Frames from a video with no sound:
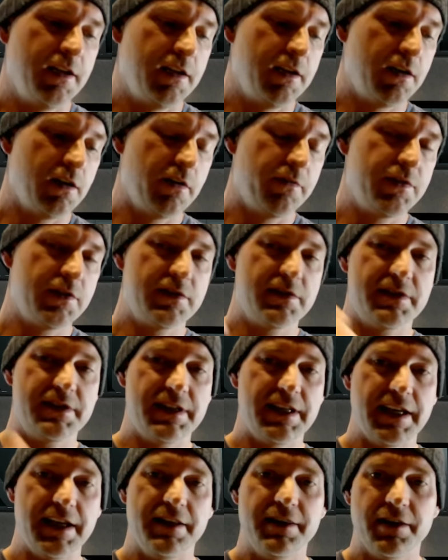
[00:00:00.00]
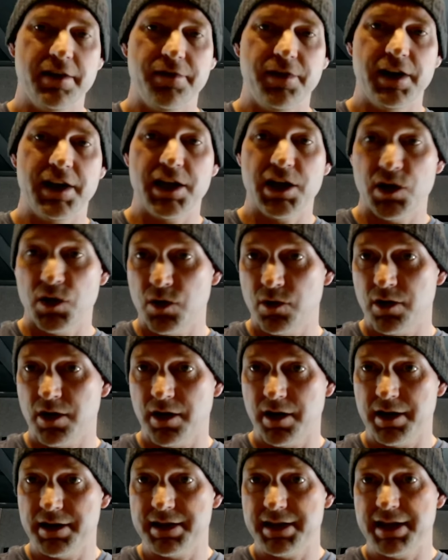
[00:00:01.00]
You know, if you've seen the video
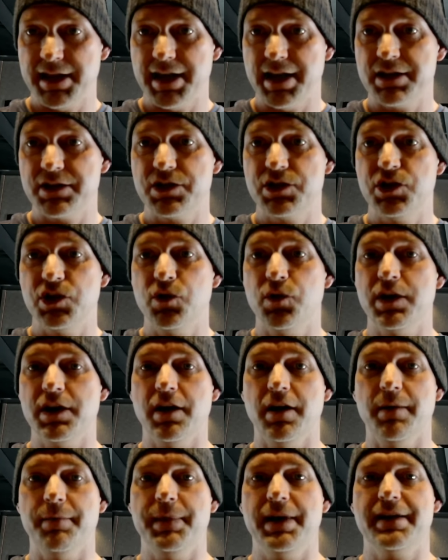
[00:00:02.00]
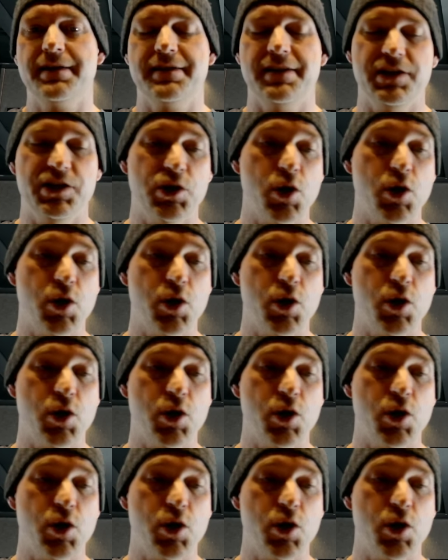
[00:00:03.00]
on DSU and upmixing,